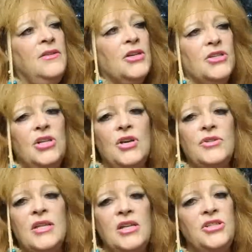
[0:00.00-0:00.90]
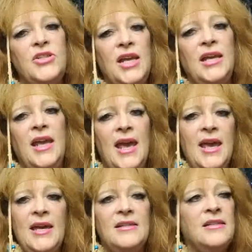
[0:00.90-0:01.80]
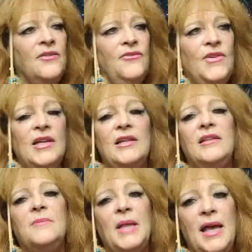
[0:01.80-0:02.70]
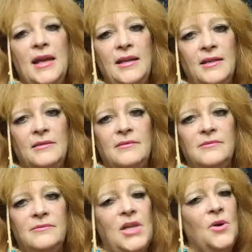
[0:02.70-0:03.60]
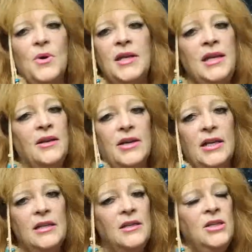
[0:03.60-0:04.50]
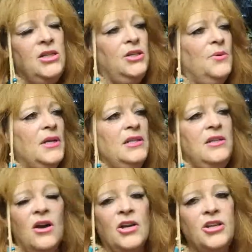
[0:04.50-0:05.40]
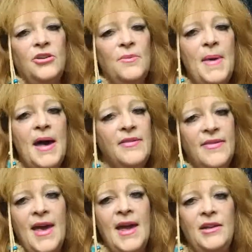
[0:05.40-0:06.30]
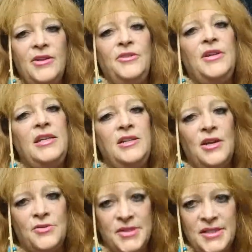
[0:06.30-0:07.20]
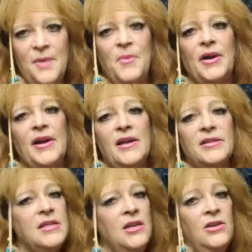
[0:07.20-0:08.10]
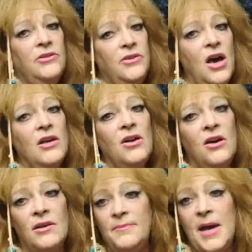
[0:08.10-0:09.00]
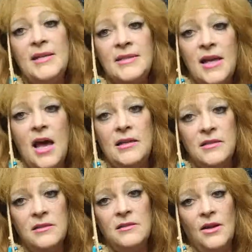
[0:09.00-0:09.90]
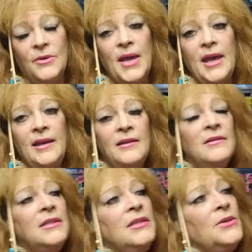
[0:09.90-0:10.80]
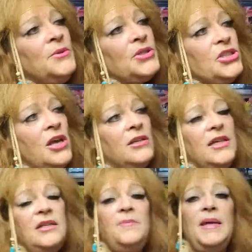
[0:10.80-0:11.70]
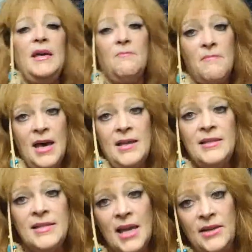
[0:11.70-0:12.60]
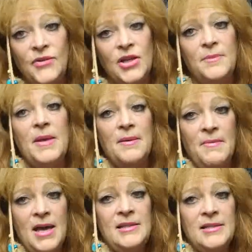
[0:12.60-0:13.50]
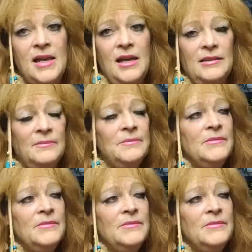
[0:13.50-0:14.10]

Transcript: there's no such thing as fill in the blank, don't want to hear it. You want to argue about that, you need to go somewhere else, not on my site okay? What y'all need to be on my side, if you're going to be on my side,